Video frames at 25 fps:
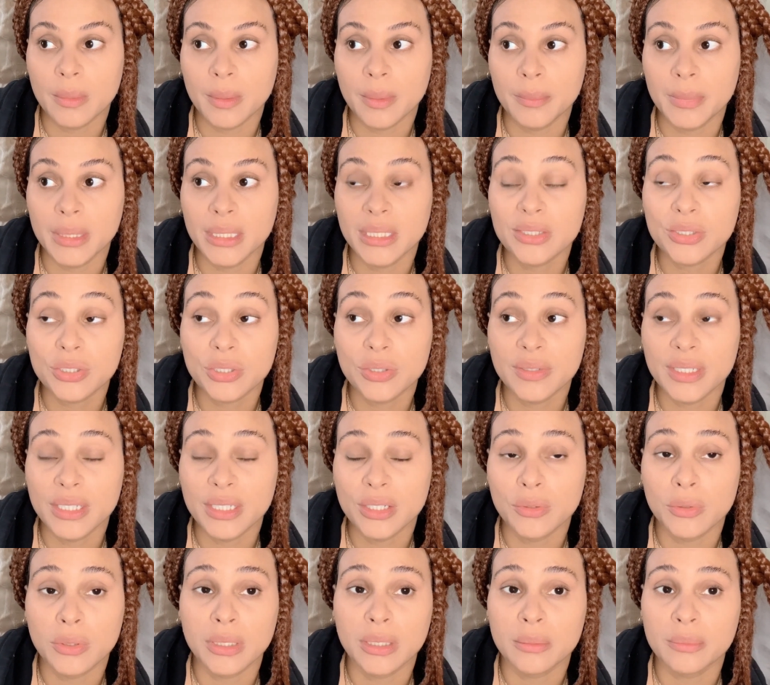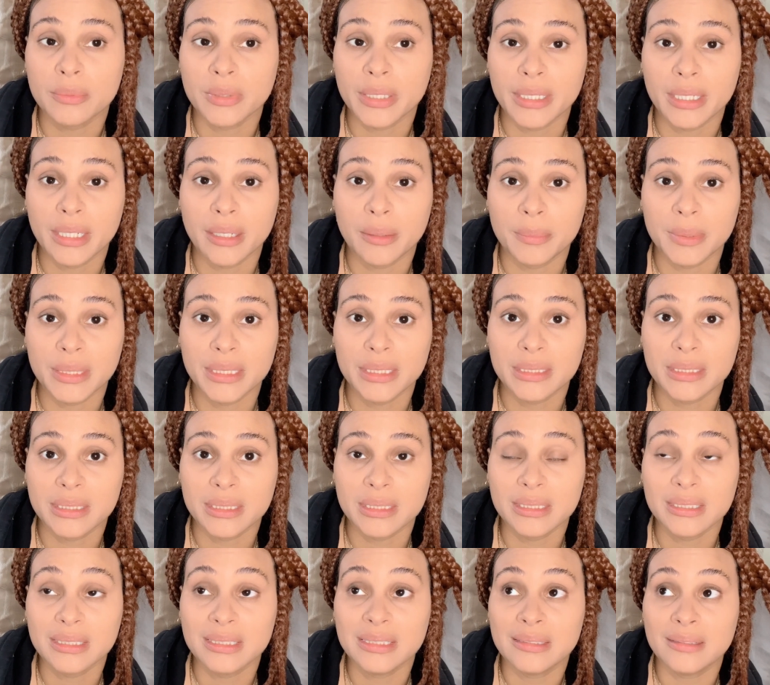I mean, it's already going up right now because
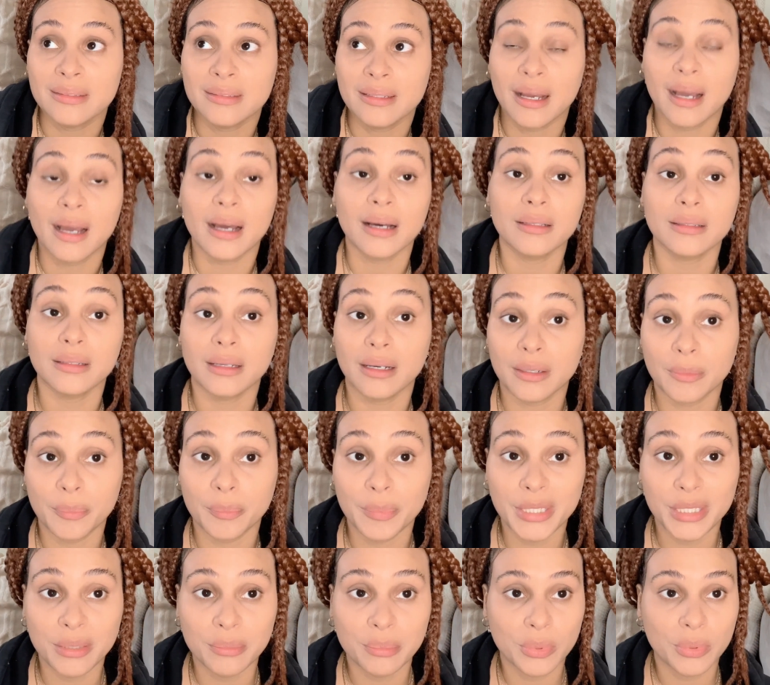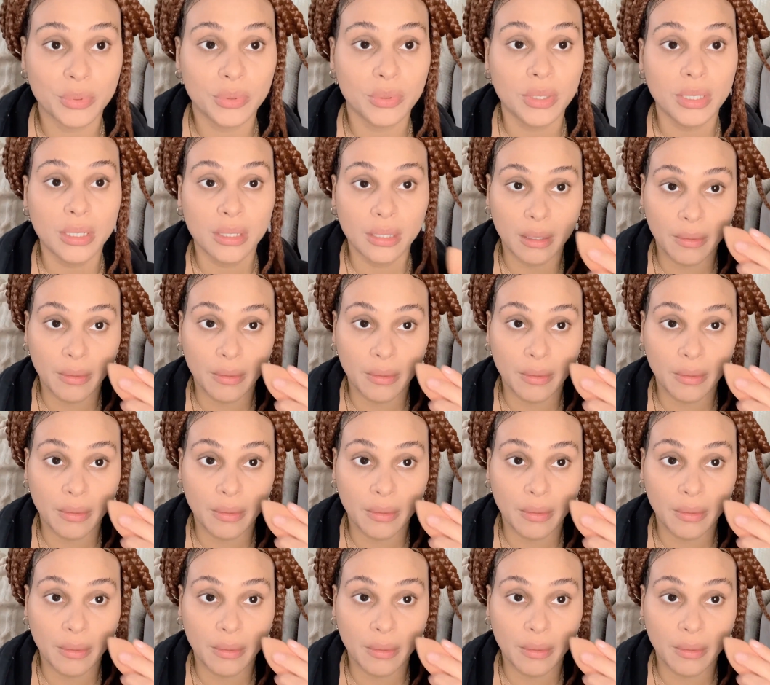there's not a lot of people